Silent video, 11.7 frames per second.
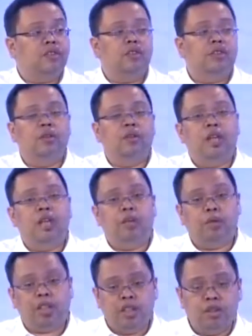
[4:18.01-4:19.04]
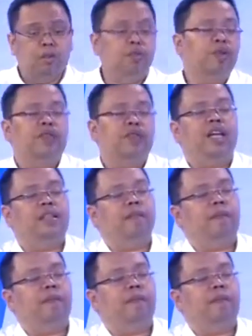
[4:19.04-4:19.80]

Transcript: So we're going to do more of that.